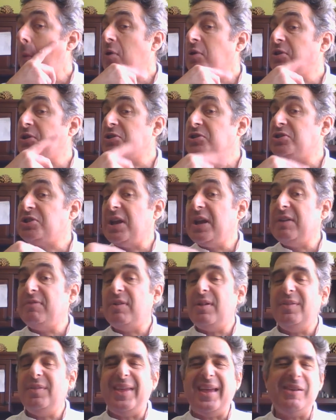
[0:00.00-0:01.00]
to
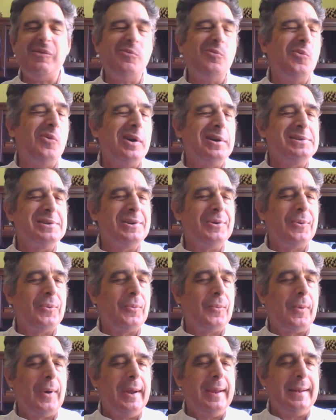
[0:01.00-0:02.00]
shave? That wasn't
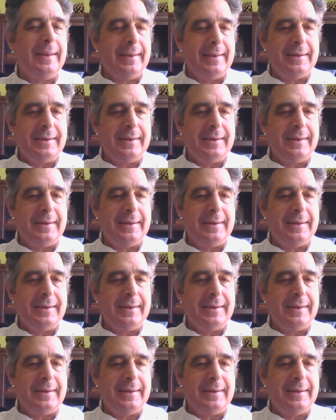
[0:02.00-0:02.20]
quite